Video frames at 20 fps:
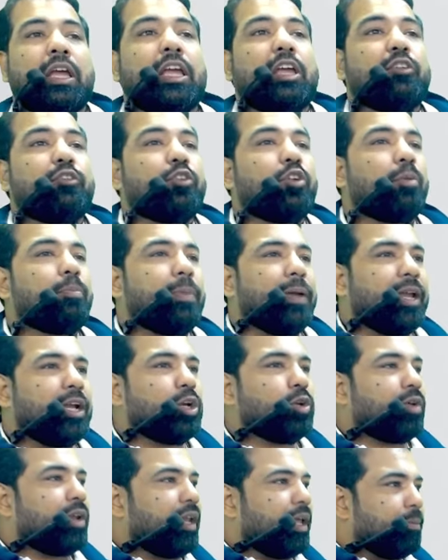if you're paying
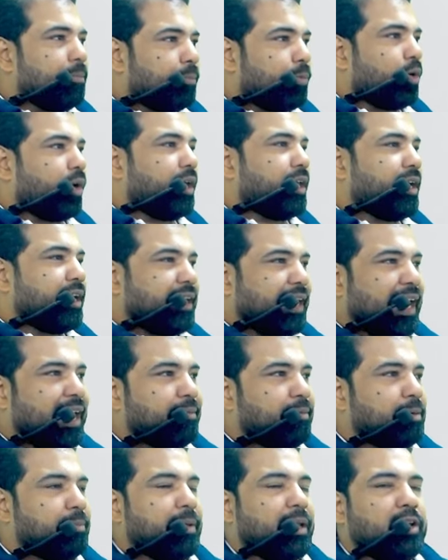to an employee
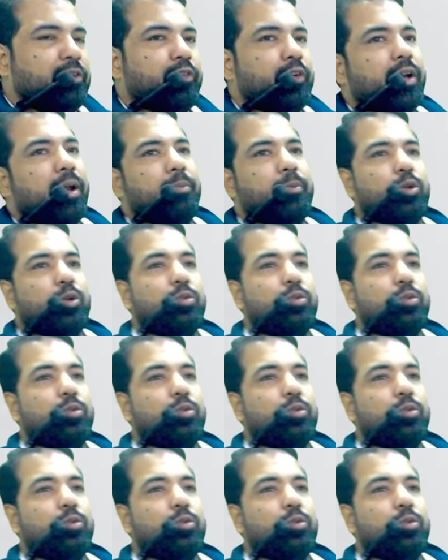retirement benefit up